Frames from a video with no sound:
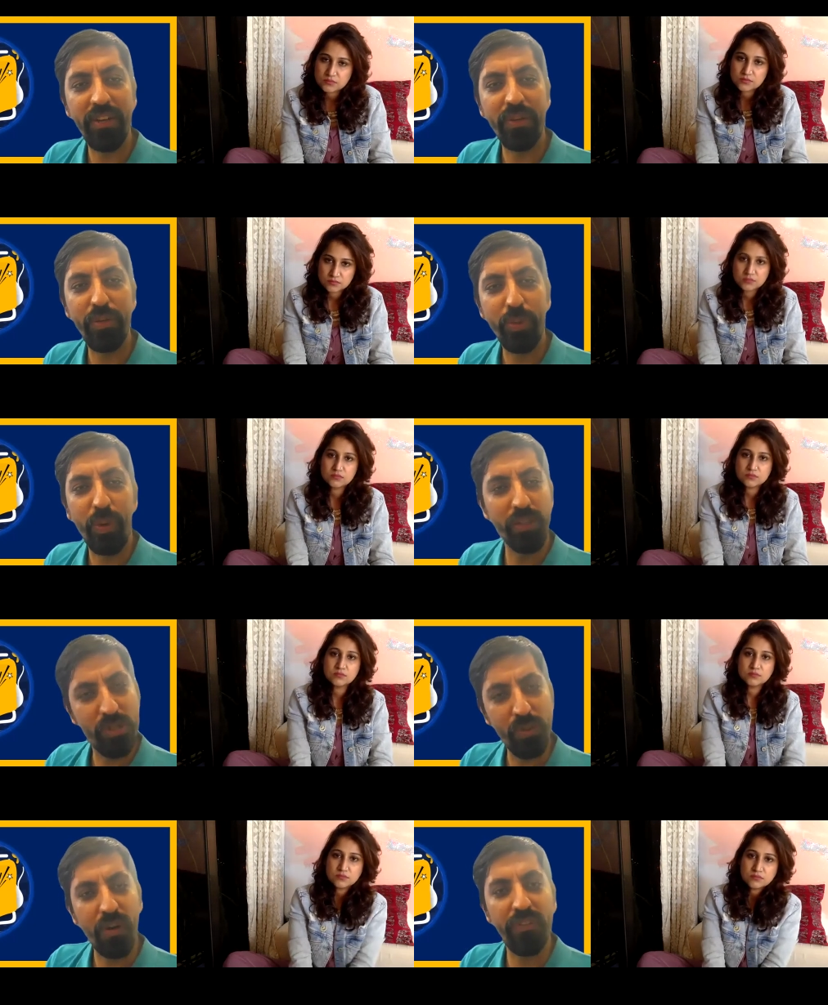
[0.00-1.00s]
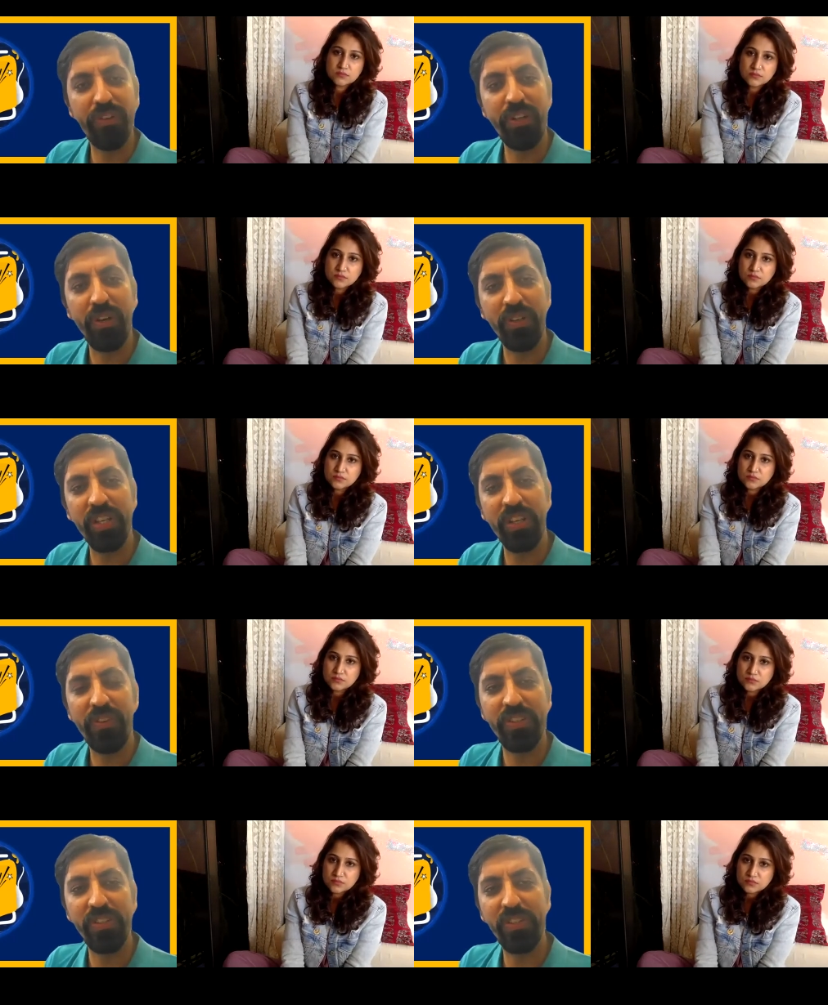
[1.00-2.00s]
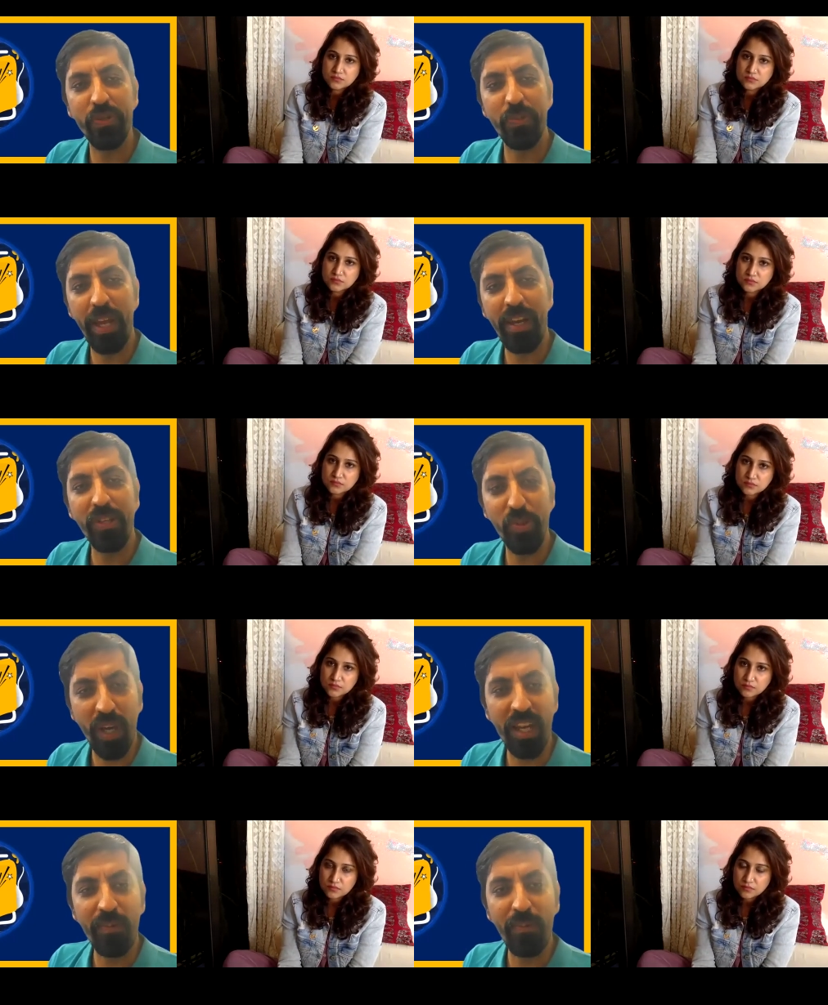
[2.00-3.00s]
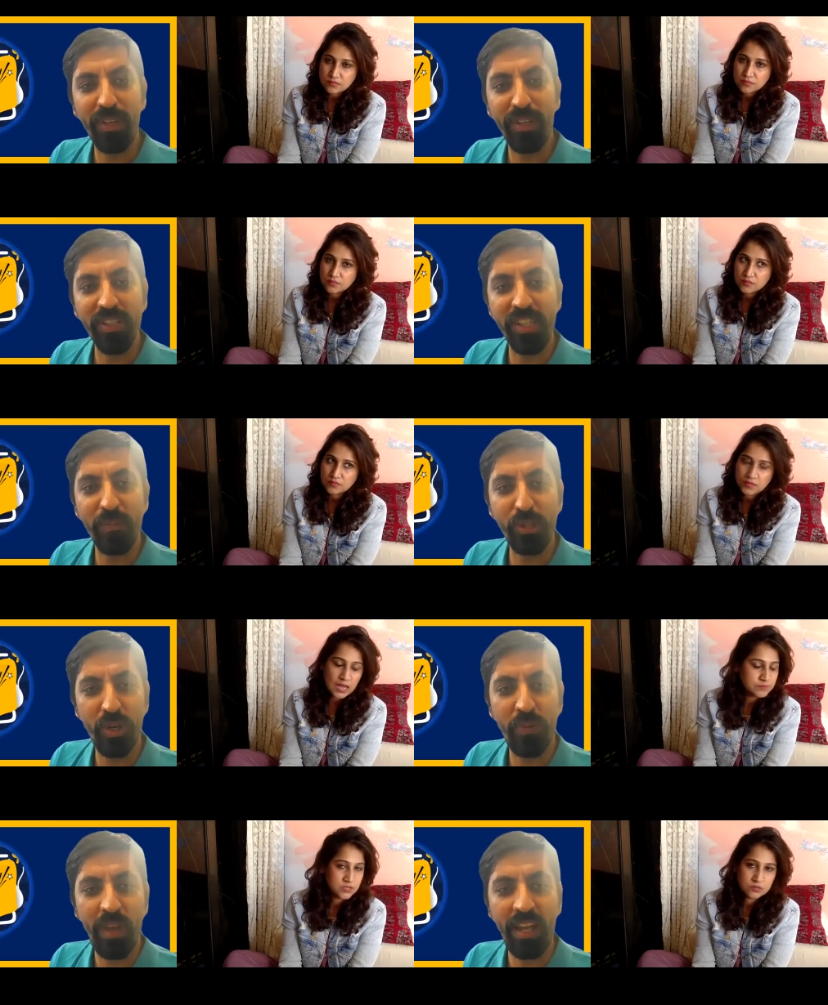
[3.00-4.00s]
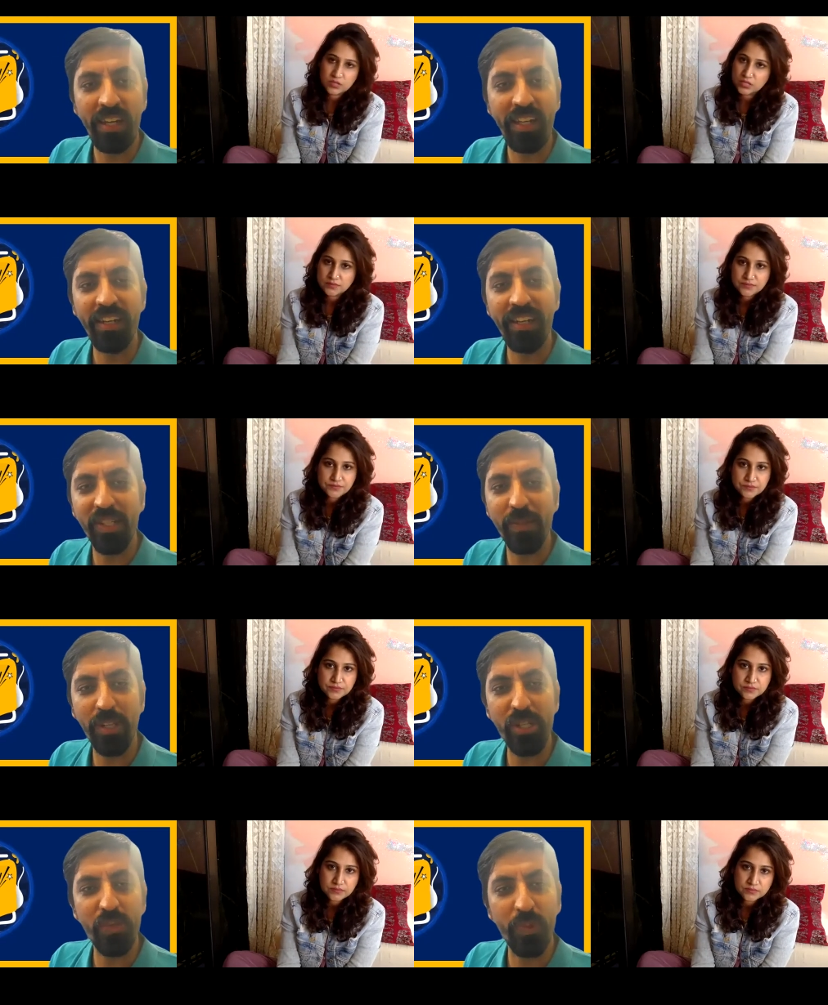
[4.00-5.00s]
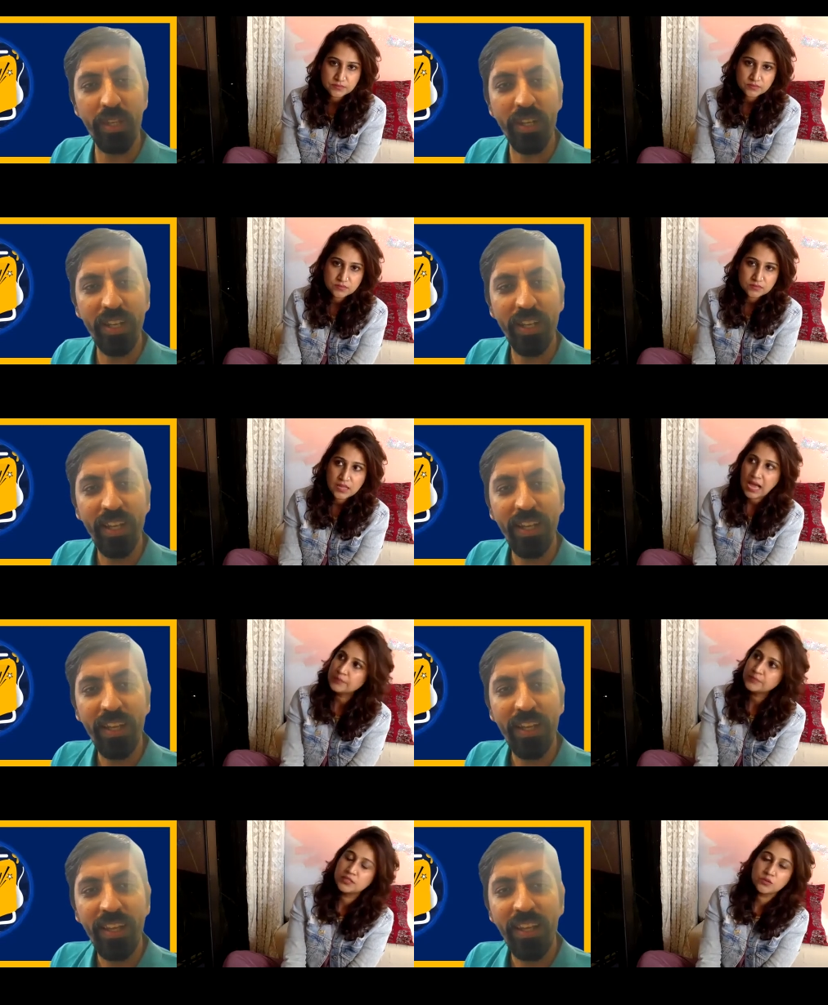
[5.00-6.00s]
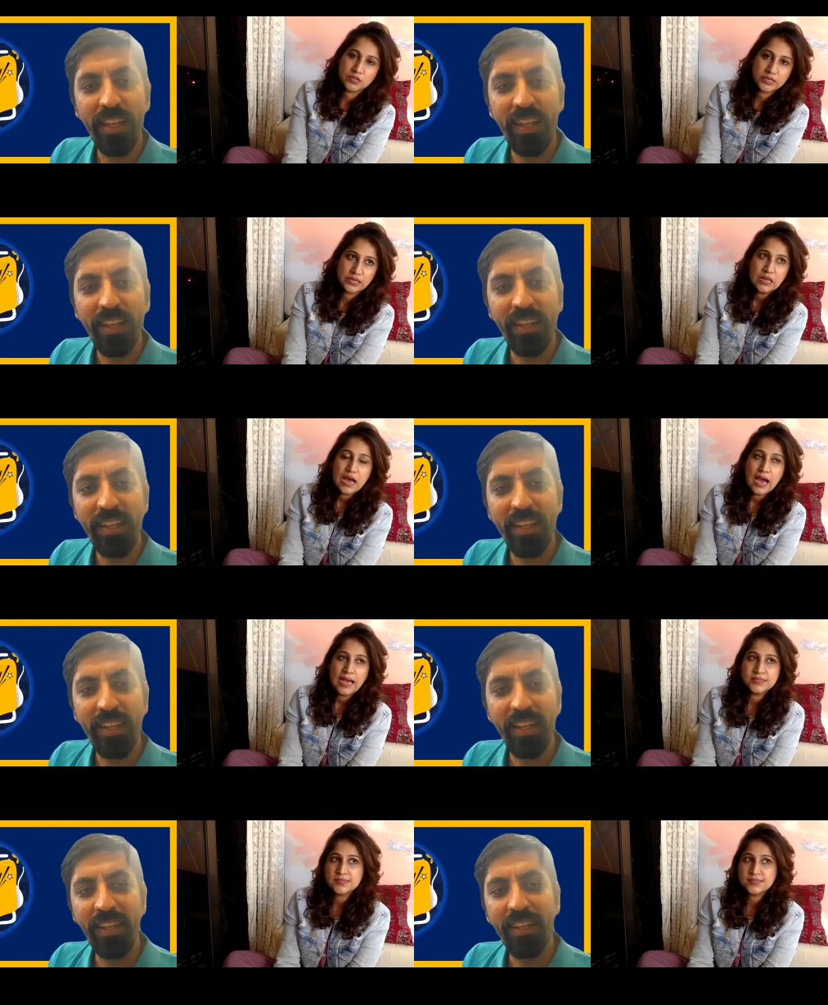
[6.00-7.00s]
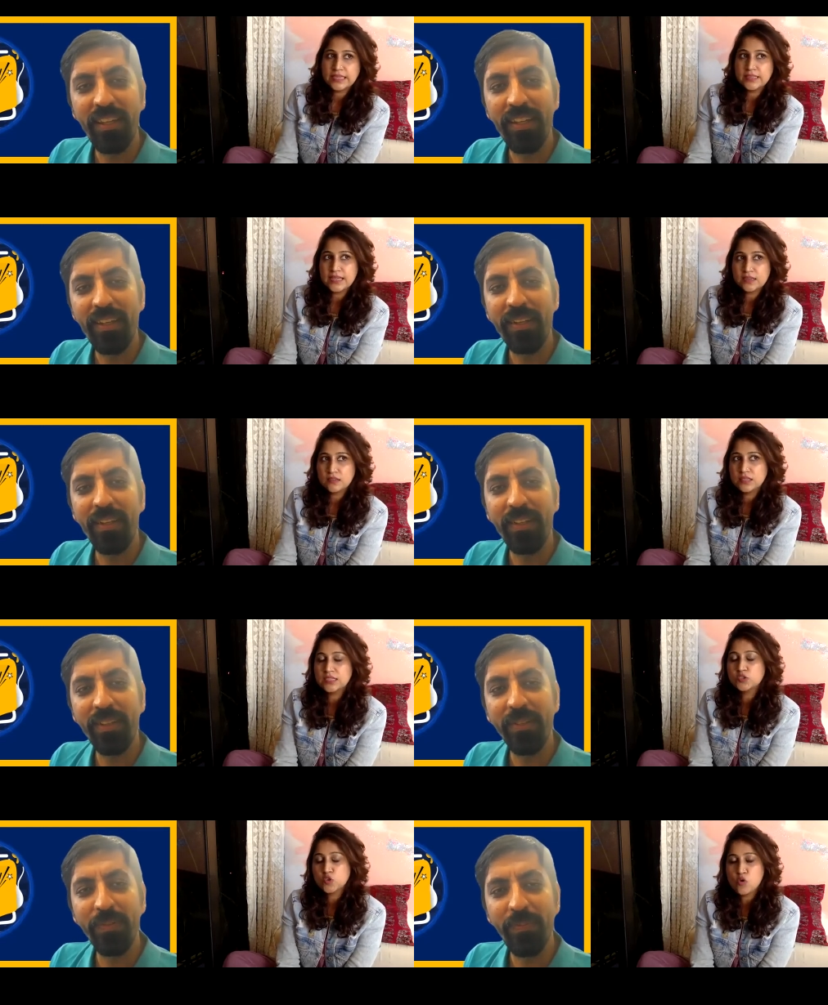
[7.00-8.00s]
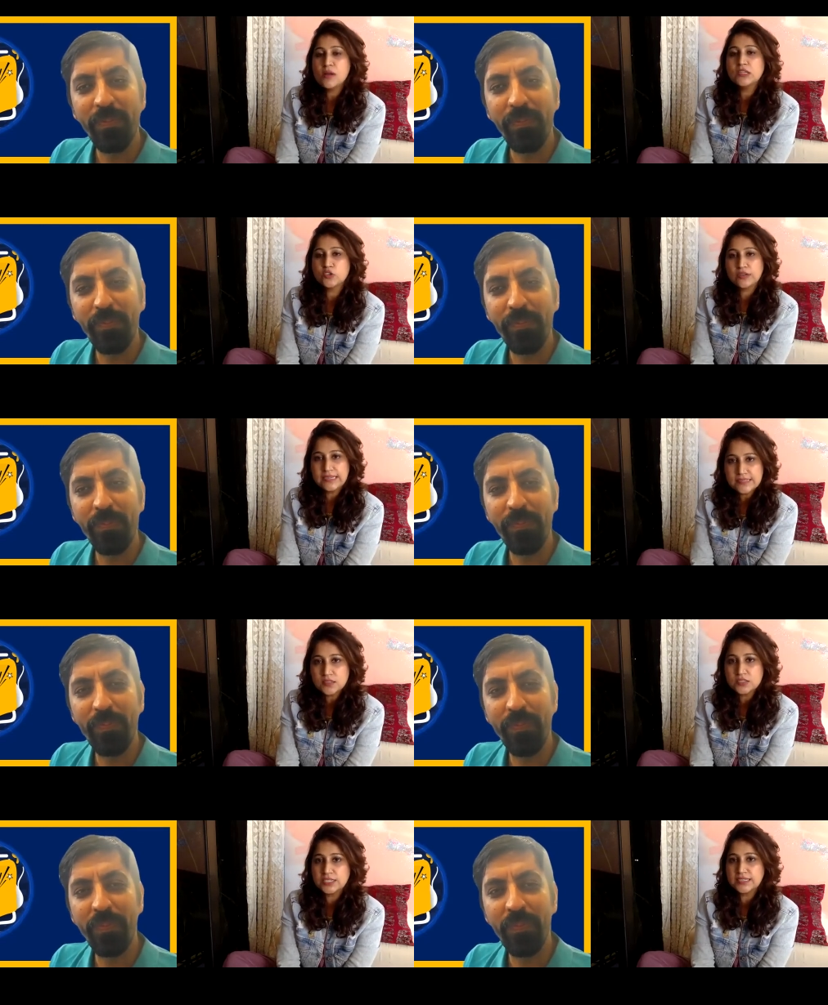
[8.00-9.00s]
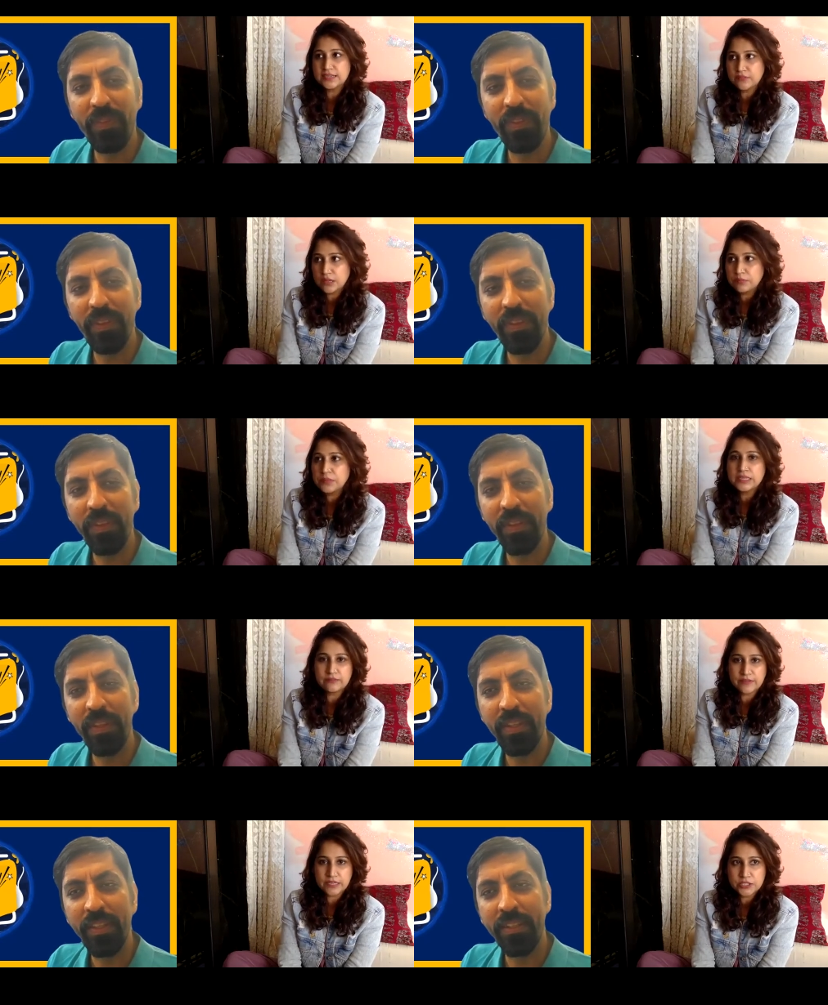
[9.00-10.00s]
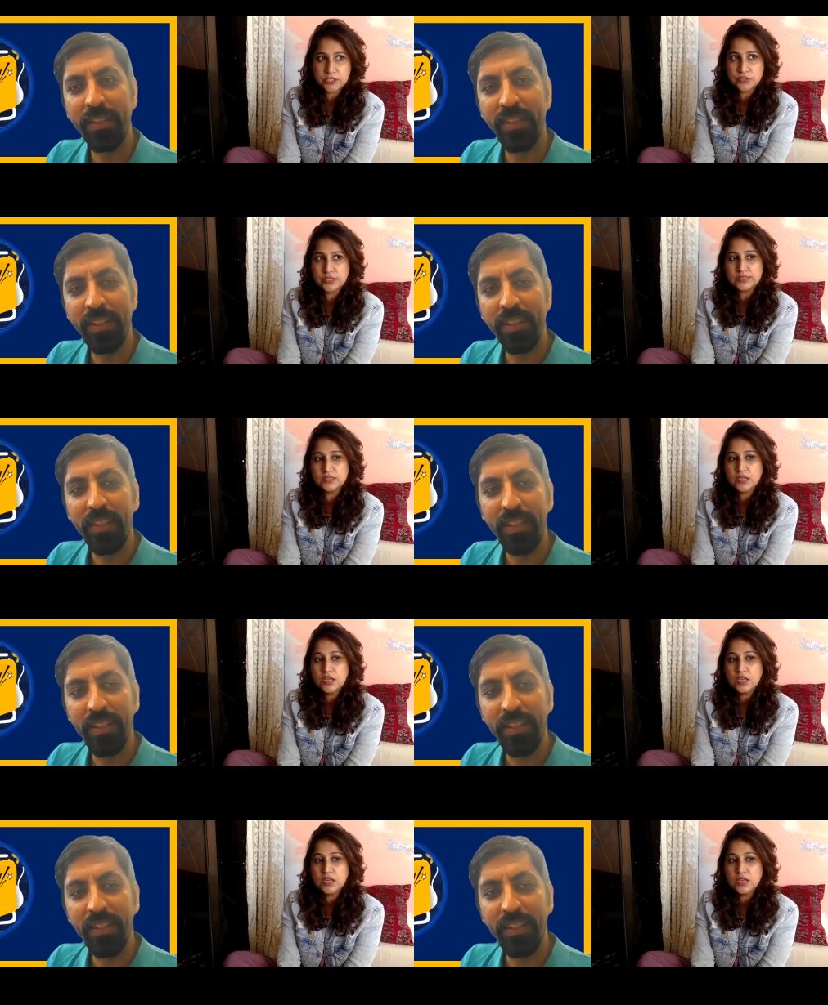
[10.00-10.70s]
Speaker 1: do also offer your services to men as well? Because I'm sure men need it as much as women.
Speaker 2: Absolutely. I just think that there's so much research and development that went into this,